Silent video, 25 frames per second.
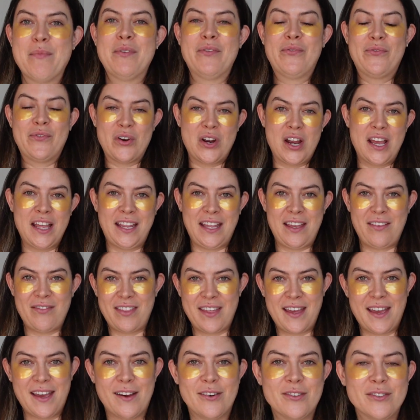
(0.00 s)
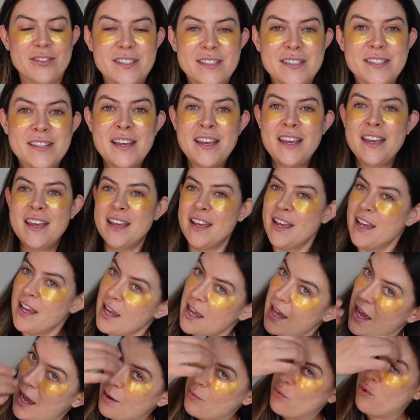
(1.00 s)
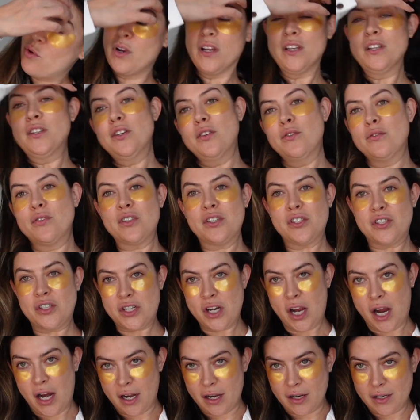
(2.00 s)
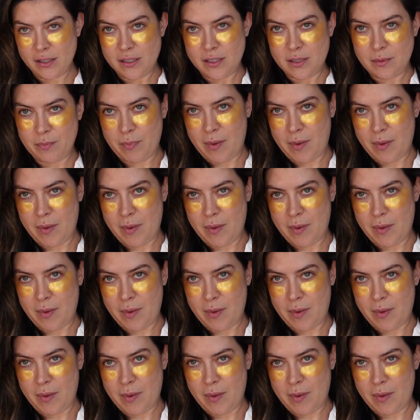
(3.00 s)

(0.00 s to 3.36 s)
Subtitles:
before I leave the house. I'm going to start